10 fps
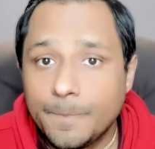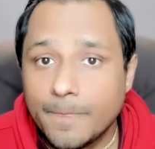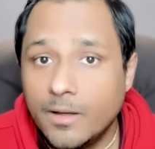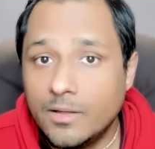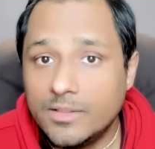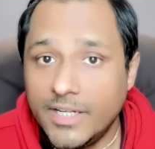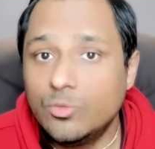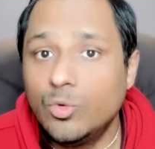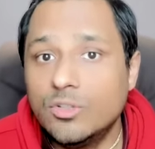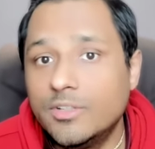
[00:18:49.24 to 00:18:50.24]
you net
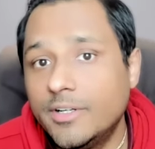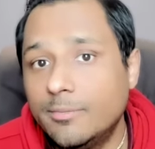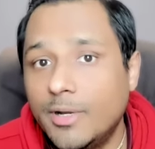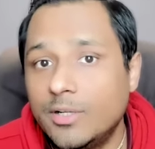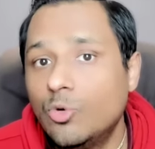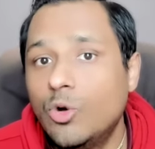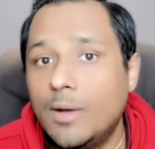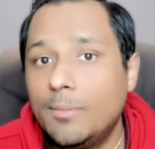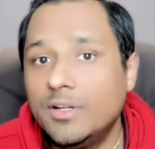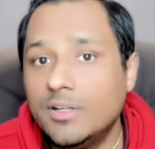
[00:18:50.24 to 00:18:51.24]
worth, it might go
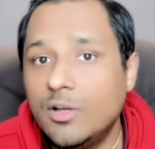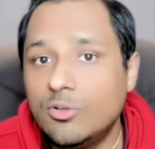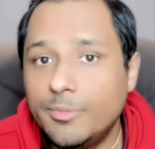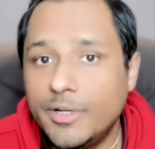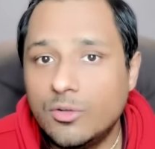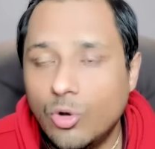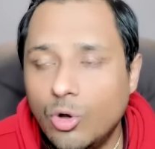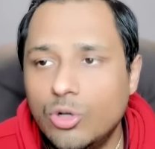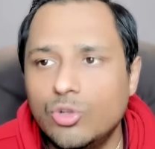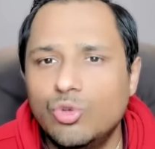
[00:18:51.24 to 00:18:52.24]
up and down a bit,
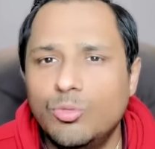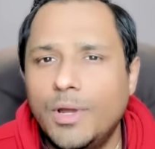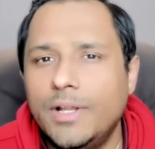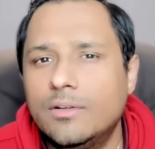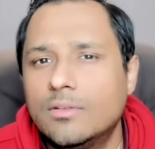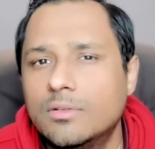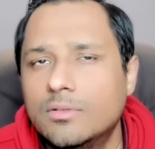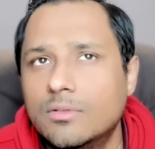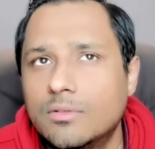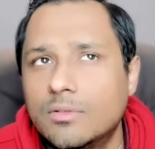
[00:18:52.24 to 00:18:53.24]
or you might
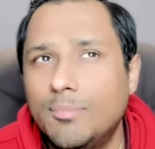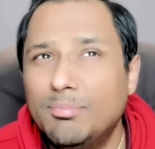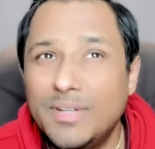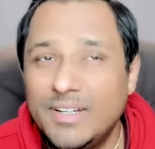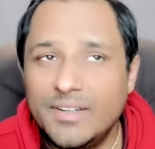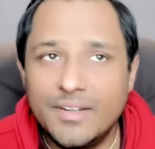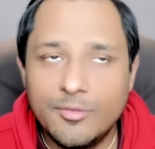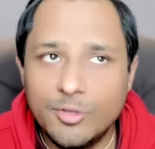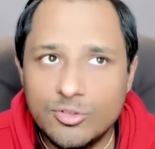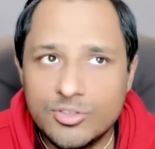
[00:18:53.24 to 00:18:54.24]
completely
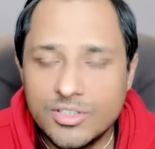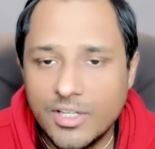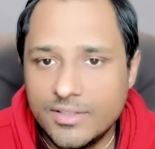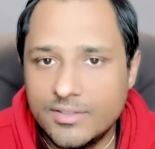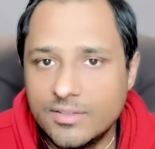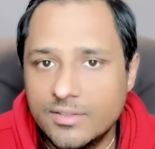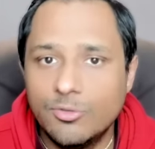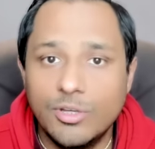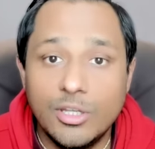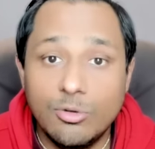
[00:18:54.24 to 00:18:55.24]
revolutionize the
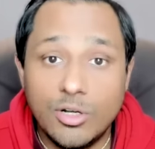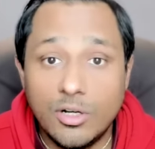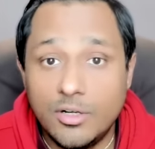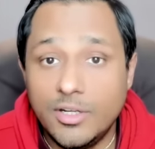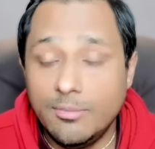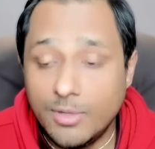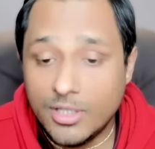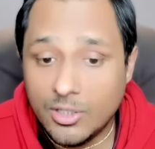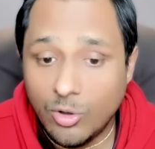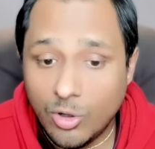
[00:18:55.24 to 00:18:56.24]
way you are earning
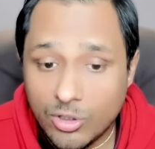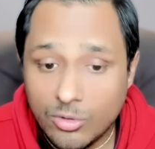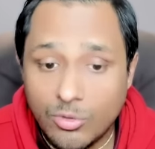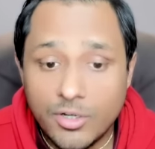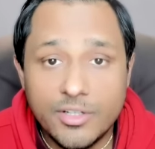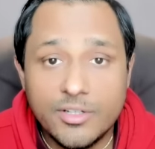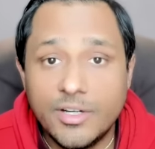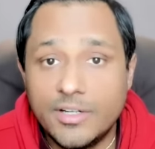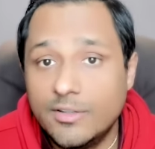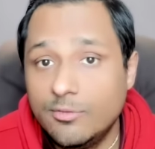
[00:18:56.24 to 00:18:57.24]
money or you are
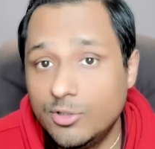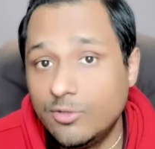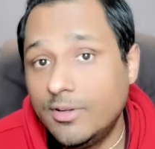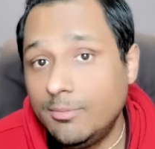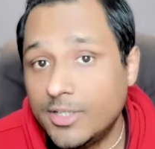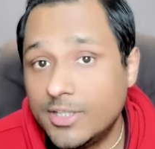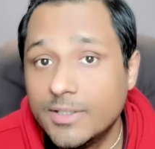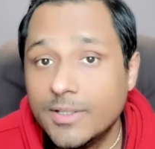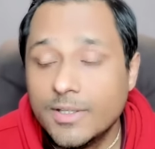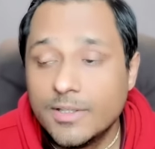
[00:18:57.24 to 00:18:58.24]
interacting with your family.
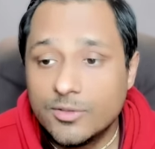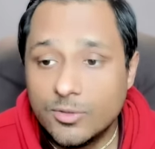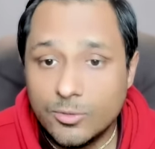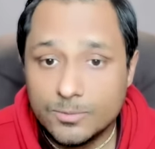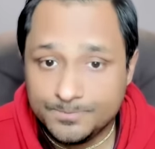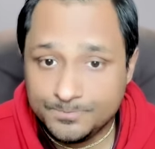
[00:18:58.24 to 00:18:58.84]
So,